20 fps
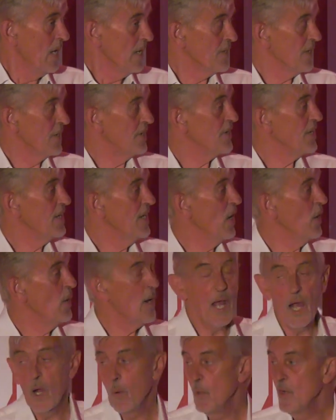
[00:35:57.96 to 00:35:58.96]
And to know
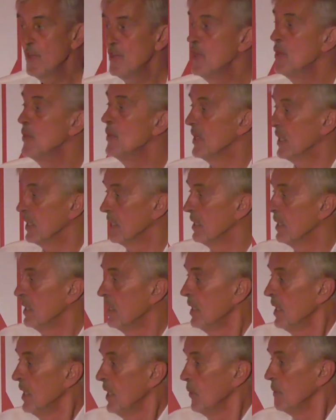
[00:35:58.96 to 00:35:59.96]
how we're doing,
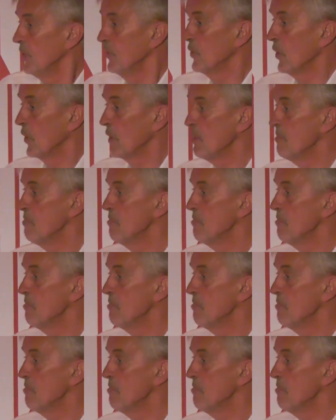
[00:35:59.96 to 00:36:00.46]
we've got to